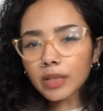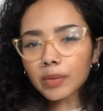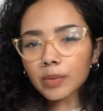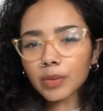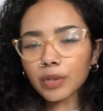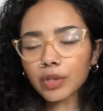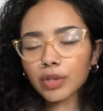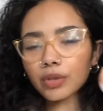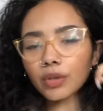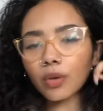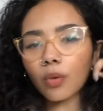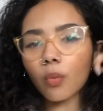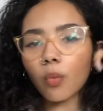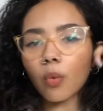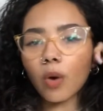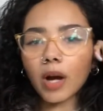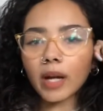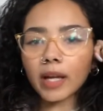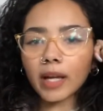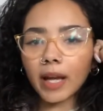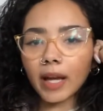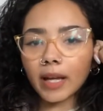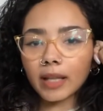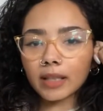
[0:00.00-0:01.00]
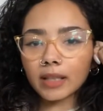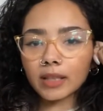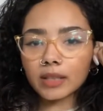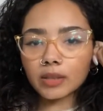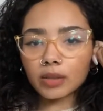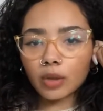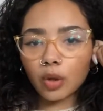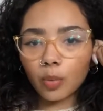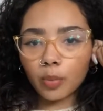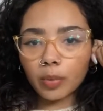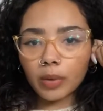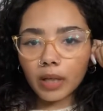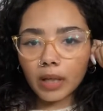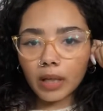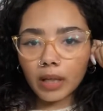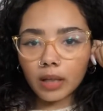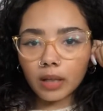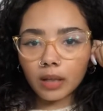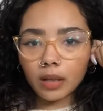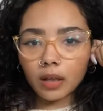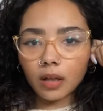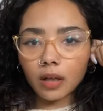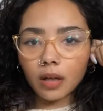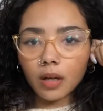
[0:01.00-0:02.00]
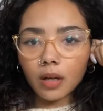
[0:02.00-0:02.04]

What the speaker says: which is a YA dystopian,